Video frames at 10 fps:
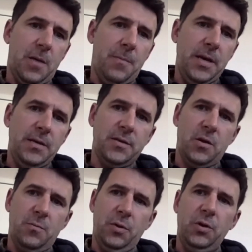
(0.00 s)
companies
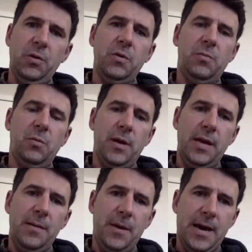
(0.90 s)
that are building with the
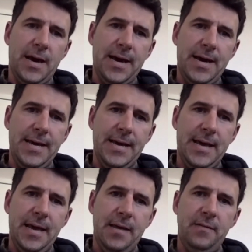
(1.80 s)
BlueButton API
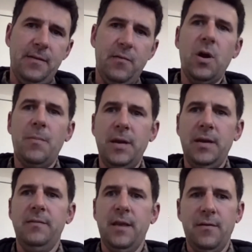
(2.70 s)
and several
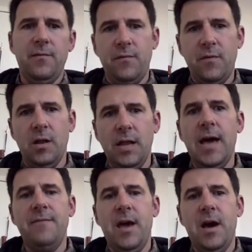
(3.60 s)
companies that have gone
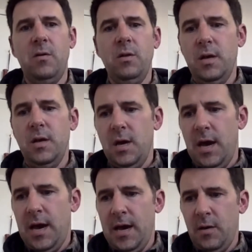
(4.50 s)
live now
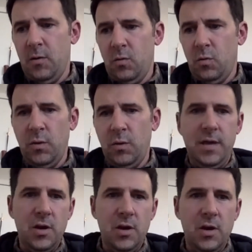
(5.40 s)
with
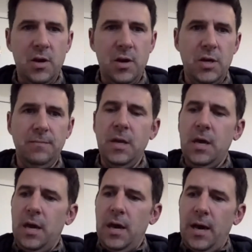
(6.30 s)
the
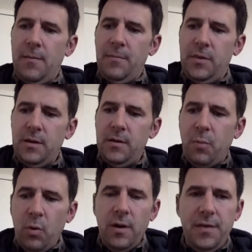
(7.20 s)
integration.
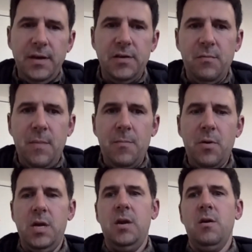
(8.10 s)
The important thing to
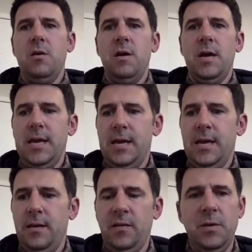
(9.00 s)
remember here,
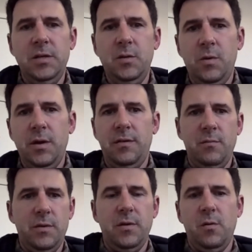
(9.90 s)
especially
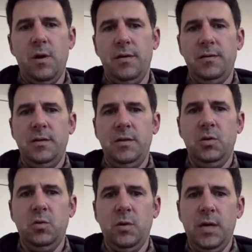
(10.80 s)
with OAuth
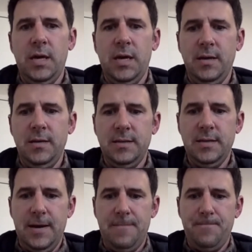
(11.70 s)
2,
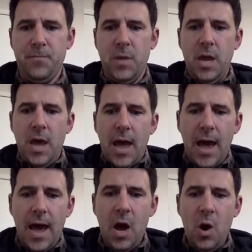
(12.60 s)
is
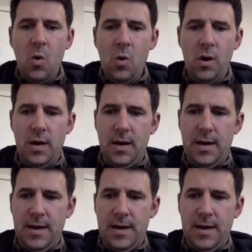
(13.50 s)
how